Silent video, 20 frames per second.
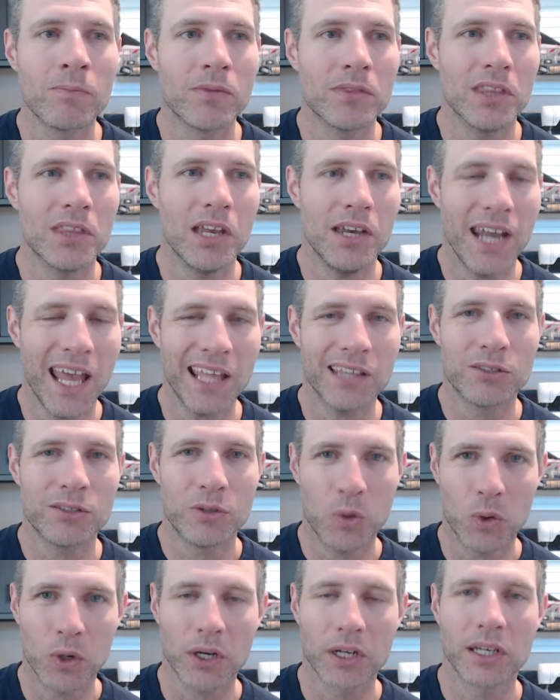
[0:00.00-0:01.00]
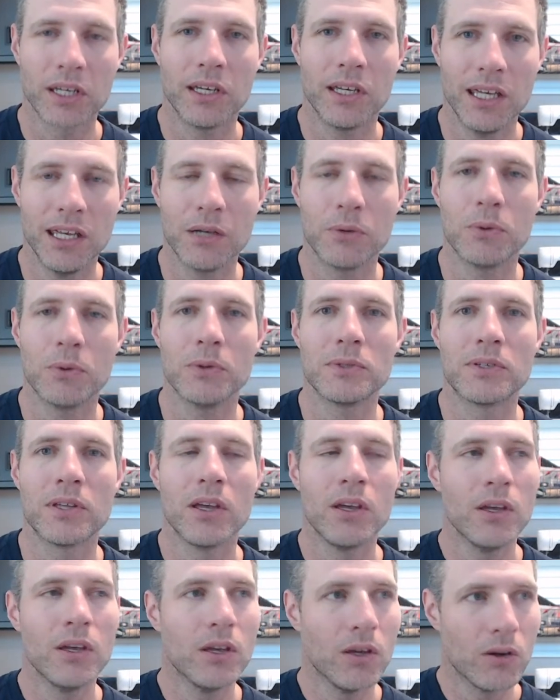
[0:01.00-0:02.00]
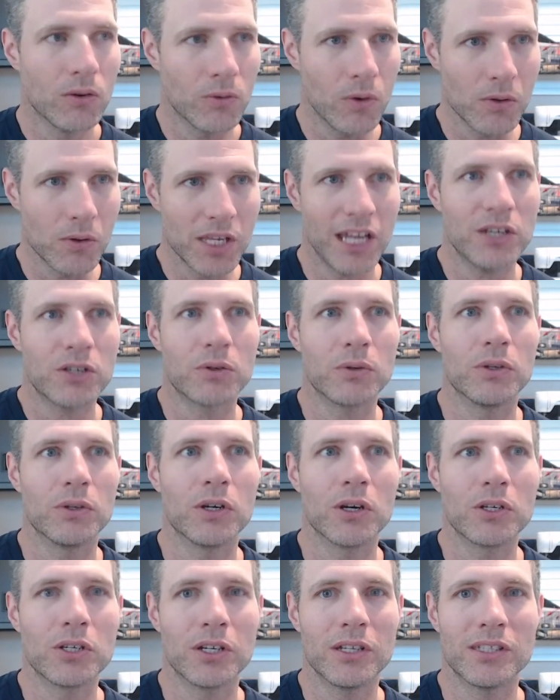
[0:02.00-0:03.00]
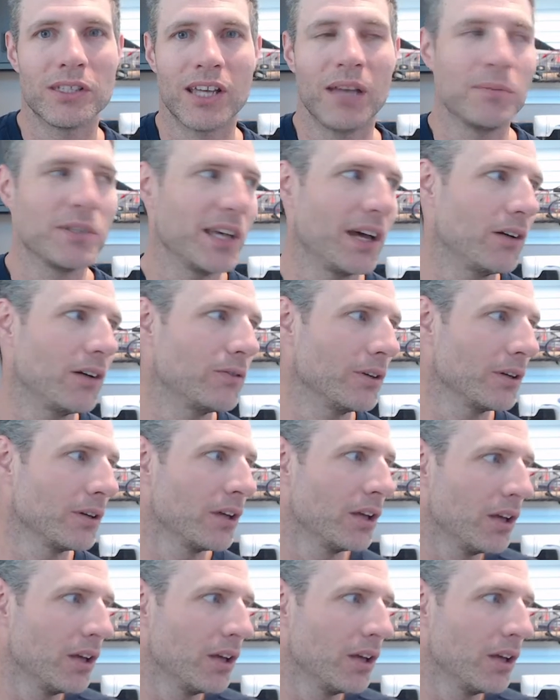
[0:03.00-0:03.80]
The net torque equals rotational inertia times alpha.